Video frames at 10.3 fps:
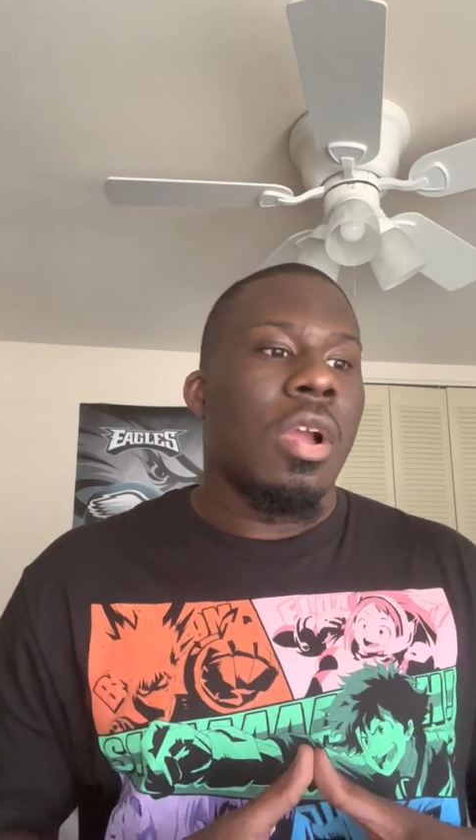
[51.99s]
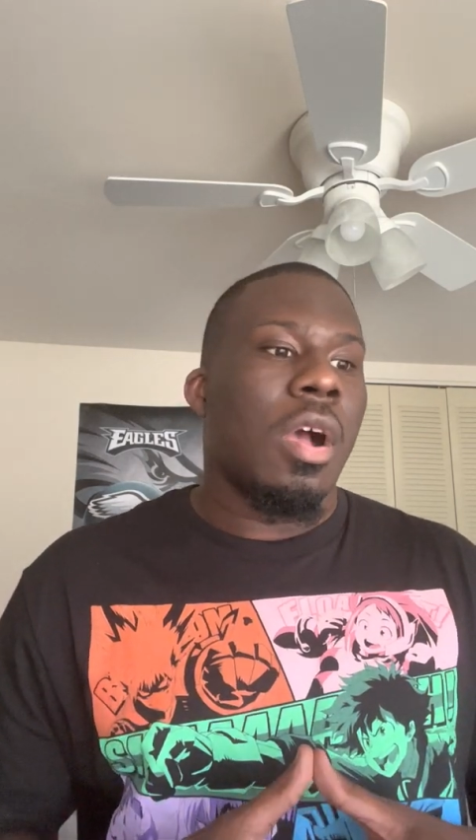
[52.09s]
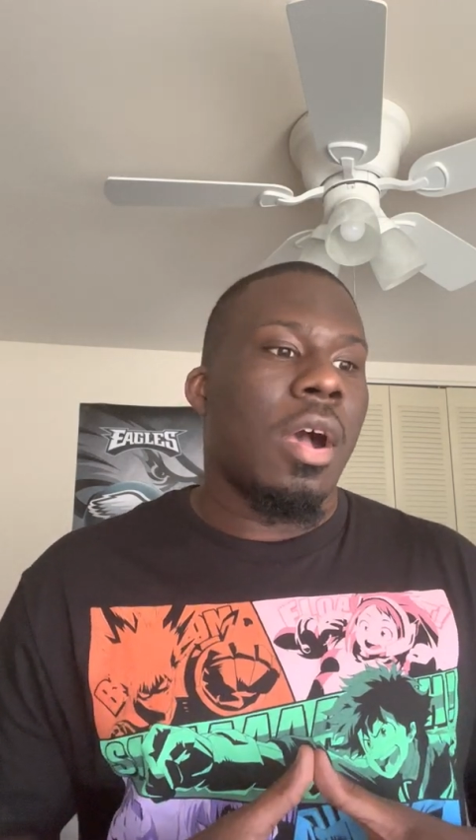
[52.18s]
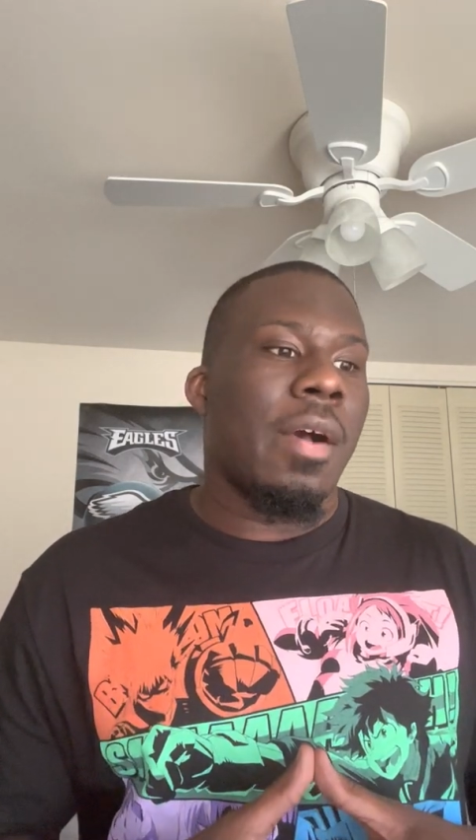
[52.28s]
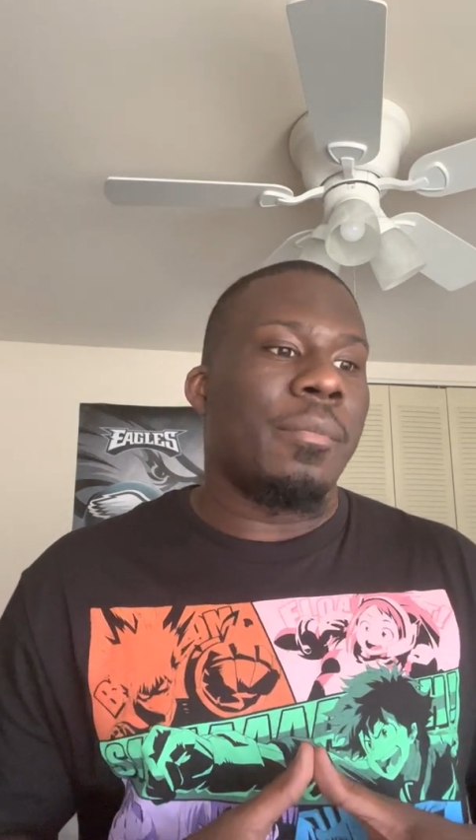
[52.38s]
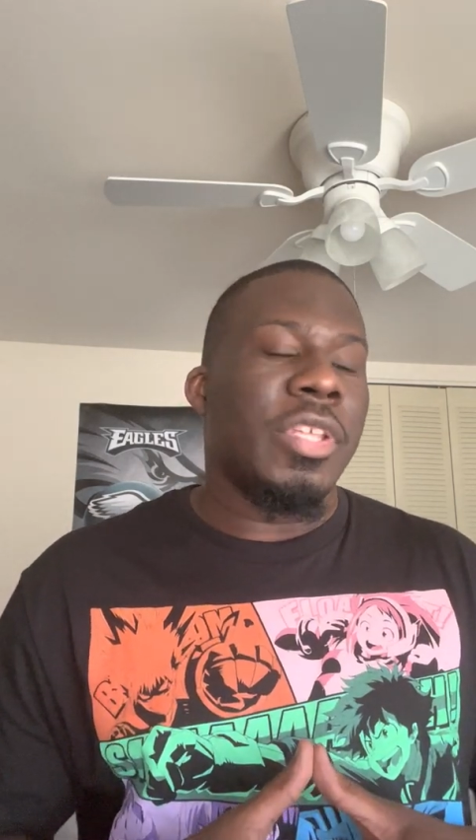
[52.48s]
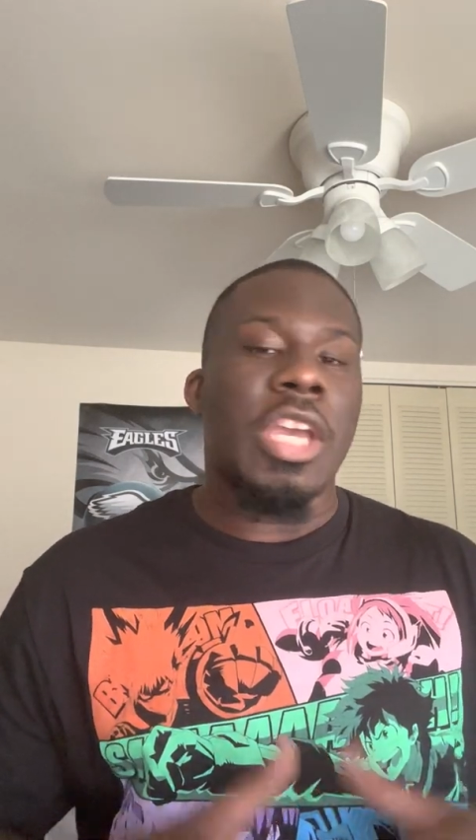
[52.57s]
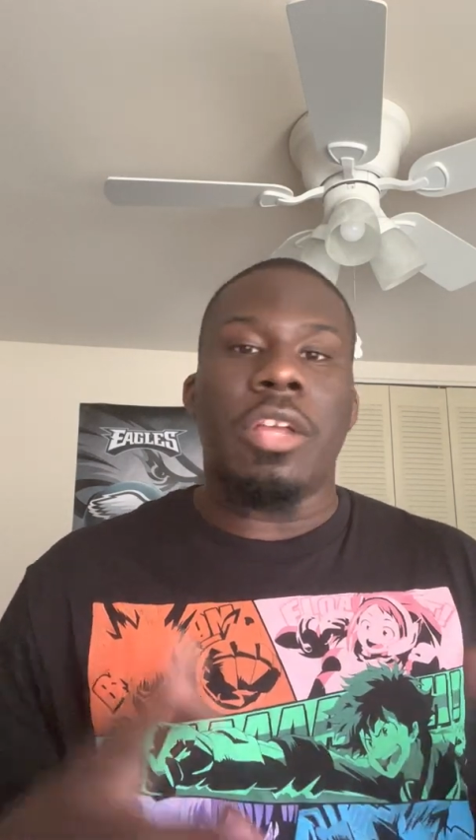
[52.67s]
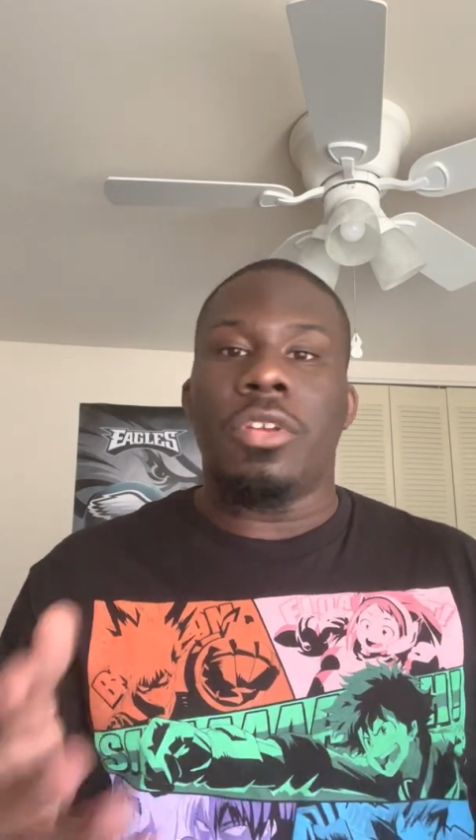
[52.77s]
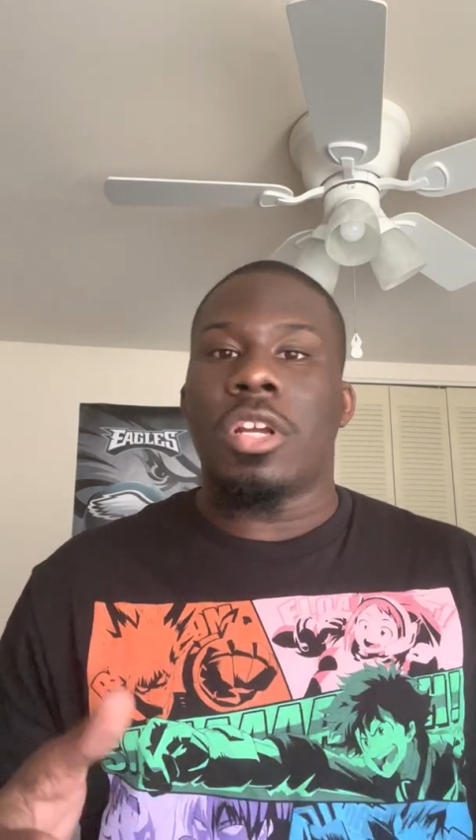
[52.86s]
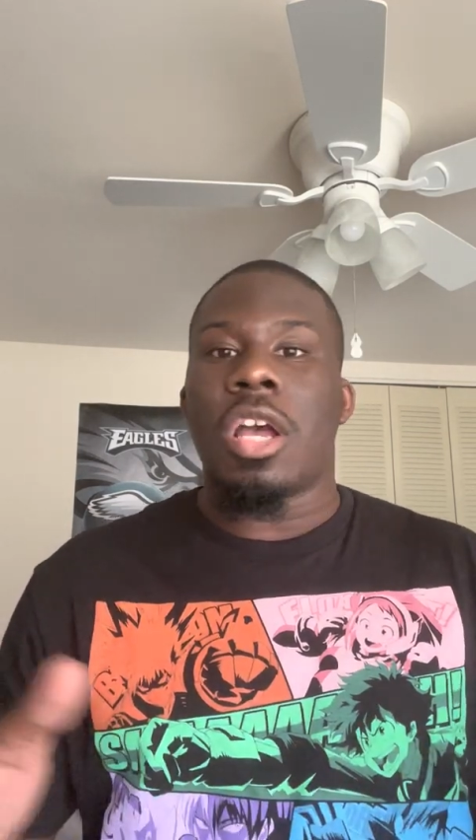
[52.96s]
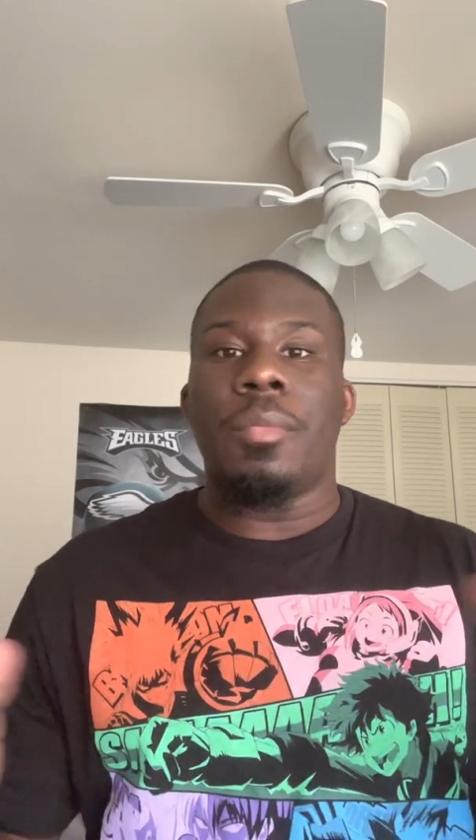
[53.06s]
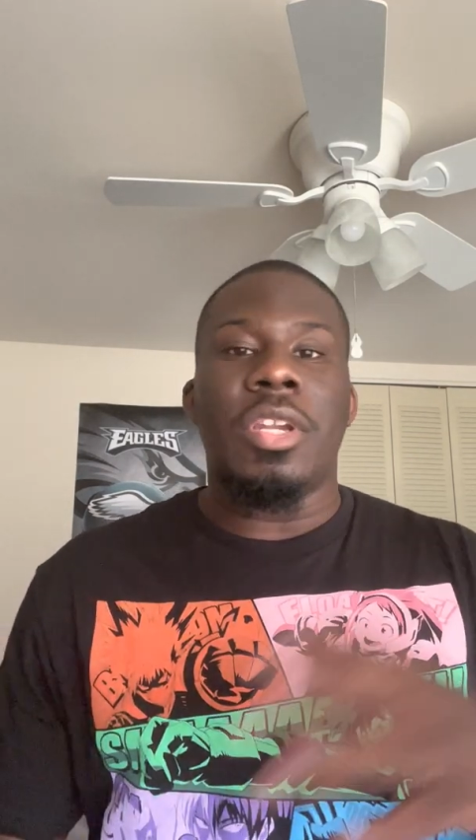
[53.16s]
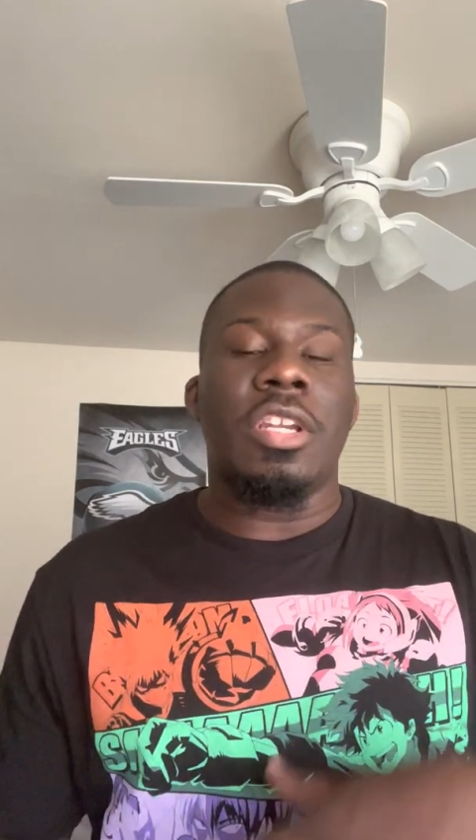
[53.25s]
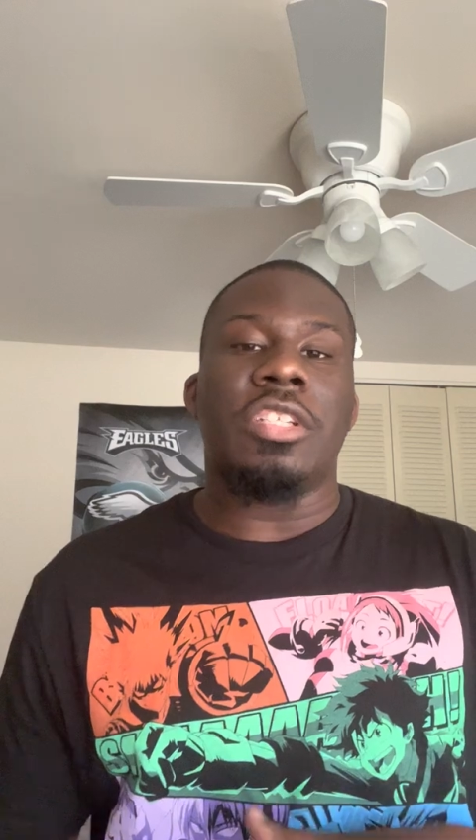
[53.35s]
But yeah, they're
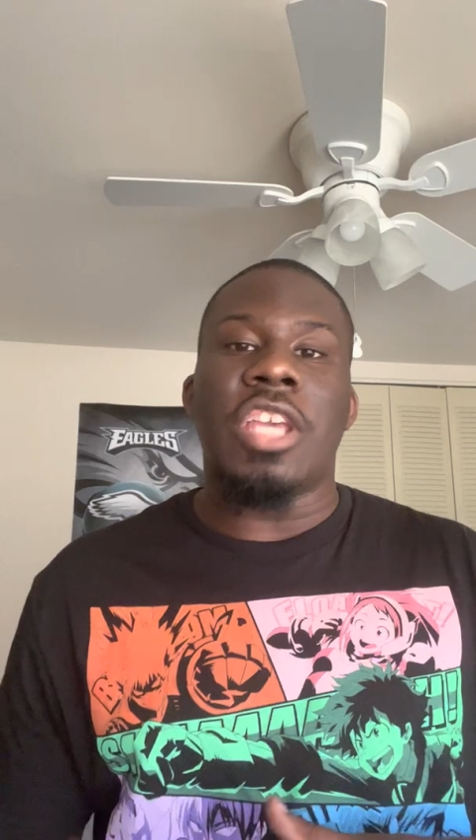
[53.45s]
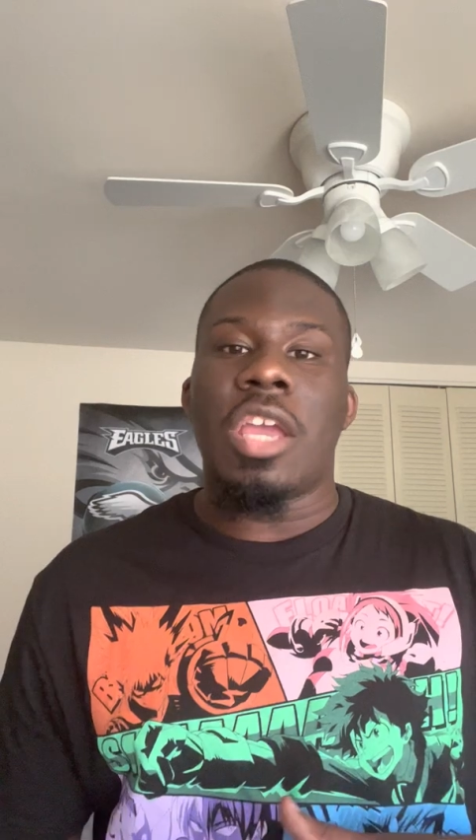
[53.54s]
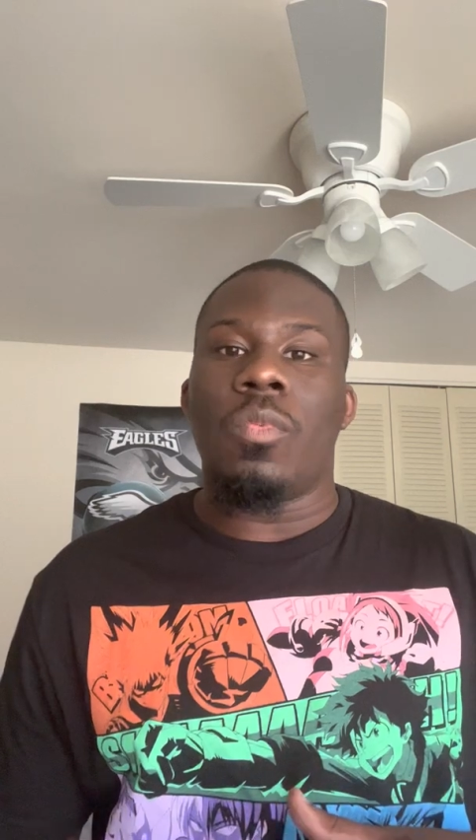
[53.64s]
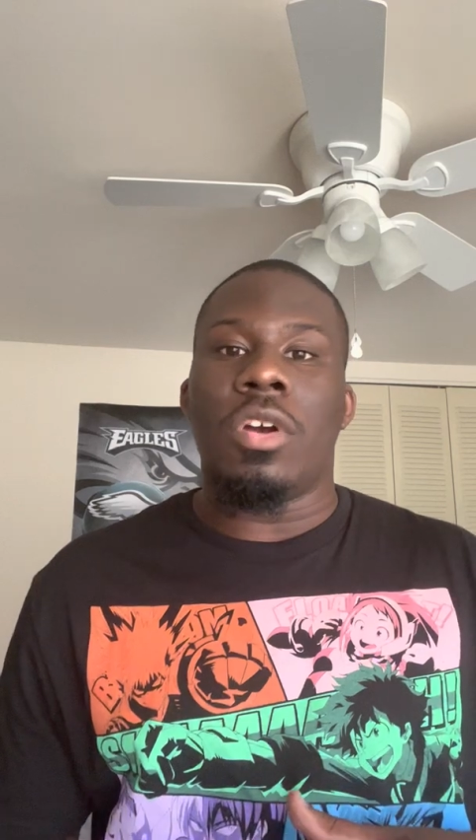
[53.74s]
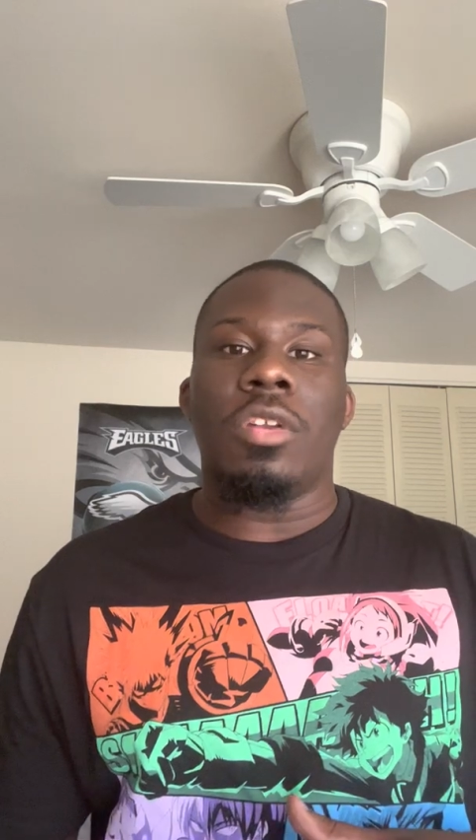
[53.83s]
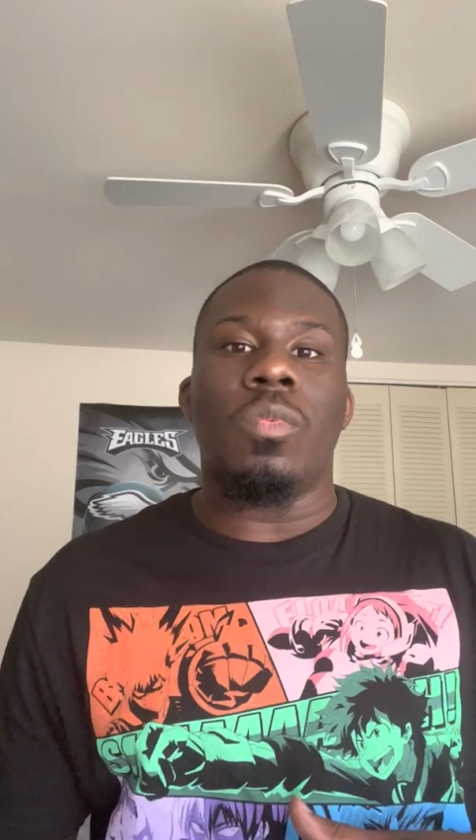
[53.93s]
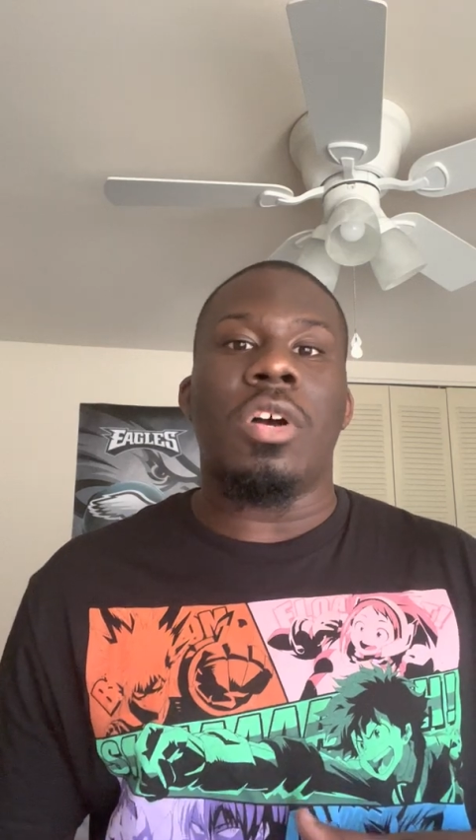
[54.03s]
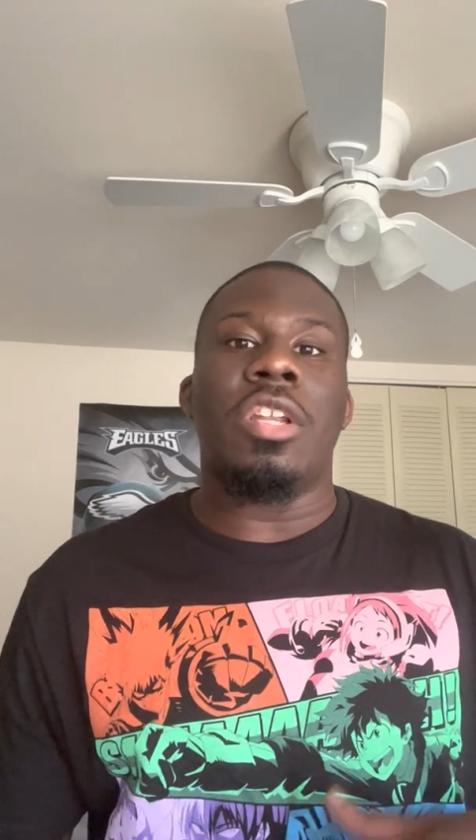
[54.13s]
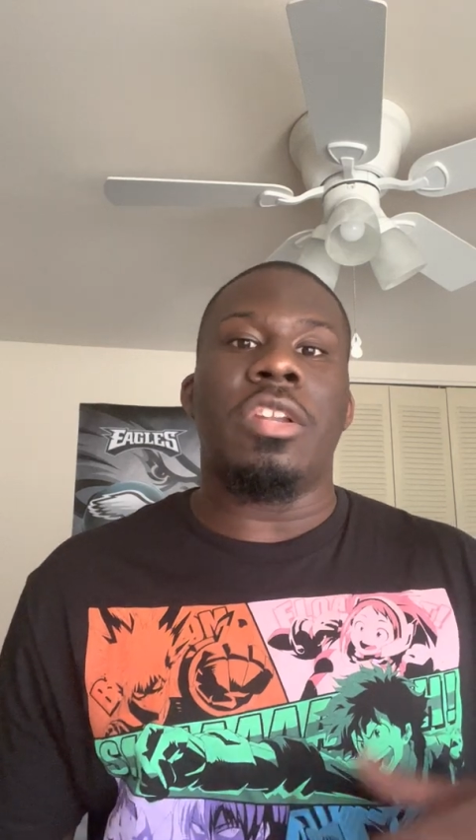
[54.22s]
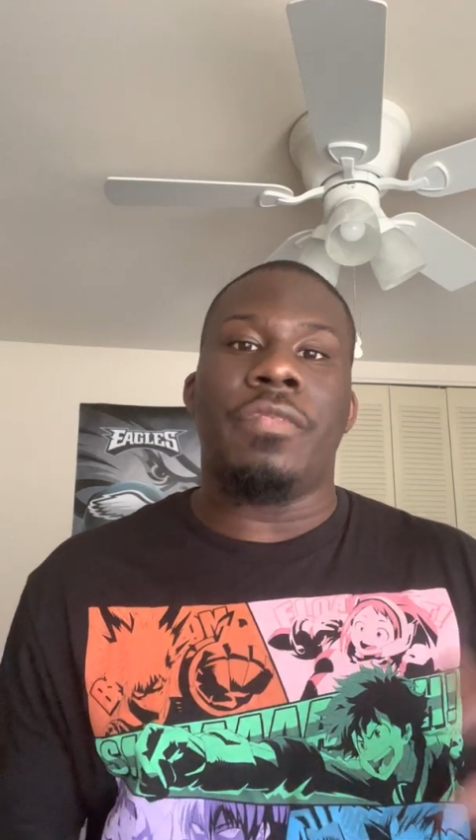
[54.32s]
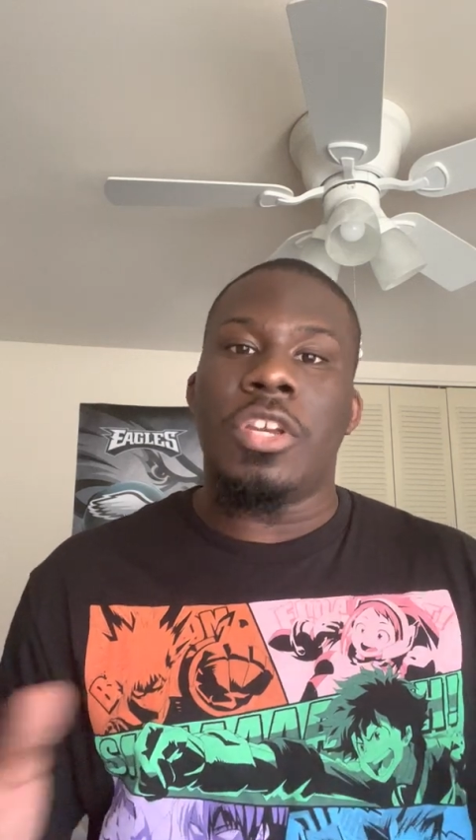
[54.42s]
coming in this game 1-1,